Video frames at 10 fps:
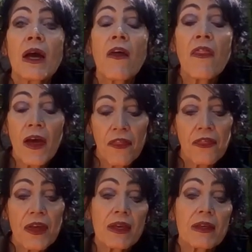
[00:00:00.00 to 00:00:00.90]

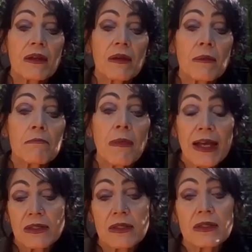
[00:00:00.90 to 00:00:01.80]
Nothing
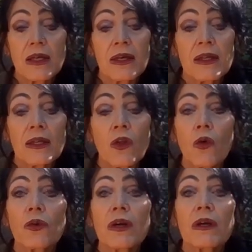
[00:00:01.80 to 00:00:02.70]
mattered any
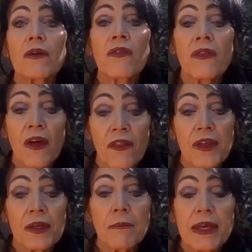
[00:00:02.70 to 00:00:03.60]
longer.
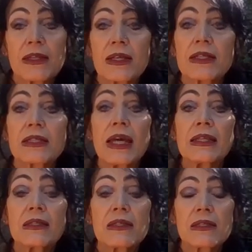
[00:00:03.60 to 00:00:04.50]
Nothing made
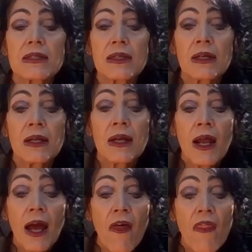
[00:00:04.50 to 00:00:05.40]
sense.
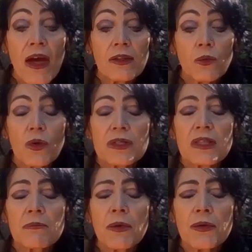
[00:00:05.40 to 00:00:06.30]
And that was
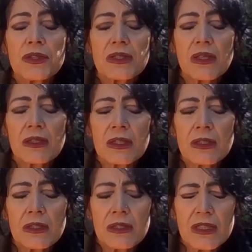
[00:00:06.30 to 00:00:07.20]
the most
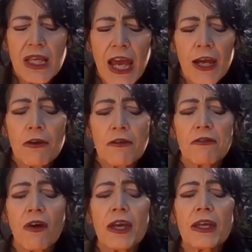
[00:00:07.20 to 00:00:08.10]

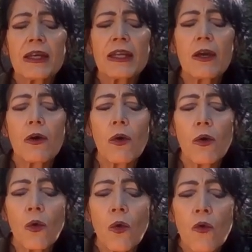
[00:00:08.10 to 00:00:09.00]
terrifyingly
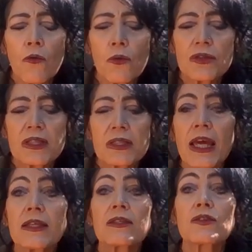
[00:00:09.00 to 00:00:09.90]
awful
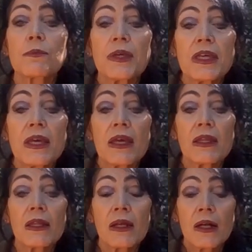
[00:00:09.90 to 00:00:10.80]
state to be
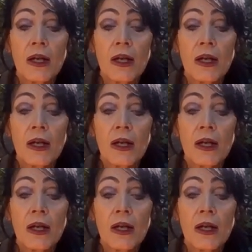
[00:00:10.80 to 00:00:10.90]
in.